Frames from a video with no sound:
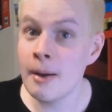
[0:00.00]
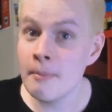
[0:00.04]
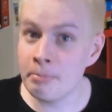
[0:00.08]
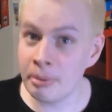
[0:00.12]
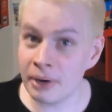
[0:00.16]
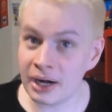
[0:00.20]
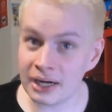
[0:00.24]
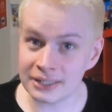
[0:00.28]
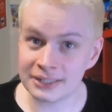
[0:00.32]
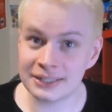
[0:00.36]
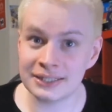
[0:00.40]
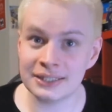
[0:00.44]

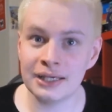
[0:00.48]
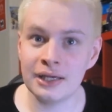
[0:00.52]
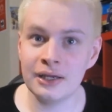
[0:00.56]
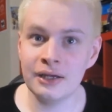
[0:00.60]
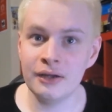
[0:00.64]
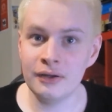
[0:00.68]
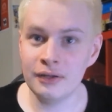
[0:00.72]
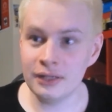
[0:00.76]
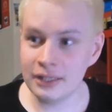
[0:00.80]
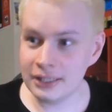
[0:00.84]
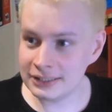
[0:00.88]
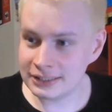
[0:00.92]
but
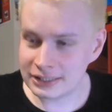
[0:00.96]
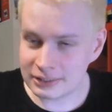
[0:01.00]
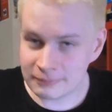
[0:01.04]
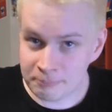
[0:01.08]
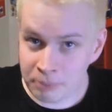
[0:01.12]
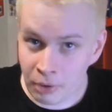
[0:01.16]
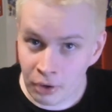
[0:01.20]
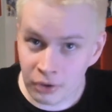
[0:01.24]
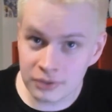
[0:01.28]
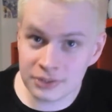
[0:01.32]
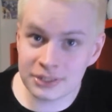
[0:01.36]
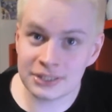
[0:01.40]
it's
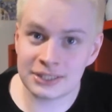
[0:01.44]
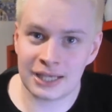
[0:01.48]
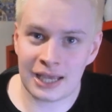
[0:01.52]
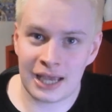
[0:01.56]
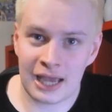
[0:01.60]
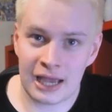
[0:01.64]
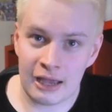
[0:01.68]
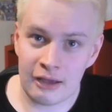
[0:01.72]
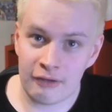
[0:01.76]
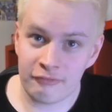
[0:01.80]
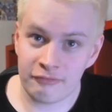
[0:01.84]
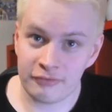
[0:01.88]
supposed to
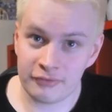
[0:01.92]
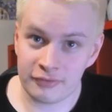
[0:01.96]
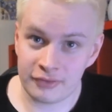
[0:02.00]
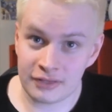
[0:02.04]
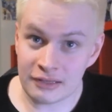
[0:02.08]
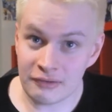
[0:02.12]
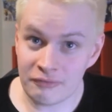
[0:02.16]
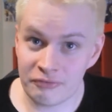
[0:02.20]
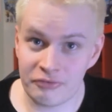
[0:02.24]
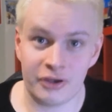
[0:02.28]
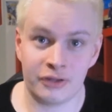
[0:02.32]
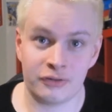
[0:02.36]
have
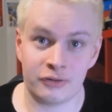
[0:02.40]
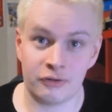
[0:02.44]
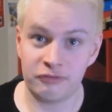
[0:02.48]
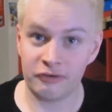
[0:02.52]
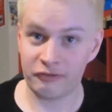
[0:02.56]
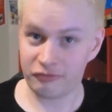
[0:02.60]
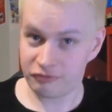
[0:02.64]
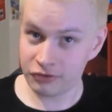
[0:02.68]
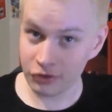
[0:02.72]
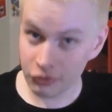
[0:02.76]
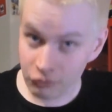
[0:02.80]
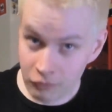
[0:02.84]
the effect of,
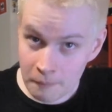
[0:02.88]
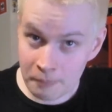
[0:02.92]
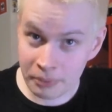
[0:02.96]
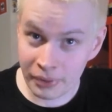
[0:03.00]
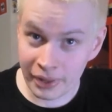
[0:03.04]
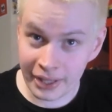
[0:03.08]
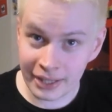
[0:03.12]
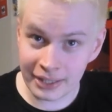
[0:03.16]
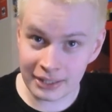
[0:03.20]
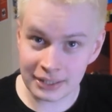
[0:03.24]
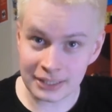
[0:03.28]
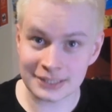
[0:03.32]
if you were
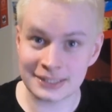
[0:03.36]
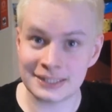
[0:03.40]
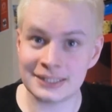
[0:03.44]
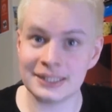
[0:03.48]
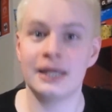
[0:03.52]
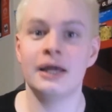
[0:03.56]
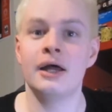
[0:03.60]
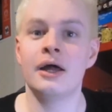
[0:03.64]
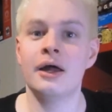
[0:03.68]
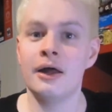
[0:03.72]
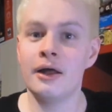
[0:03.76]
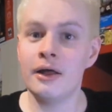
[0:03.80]
playing it,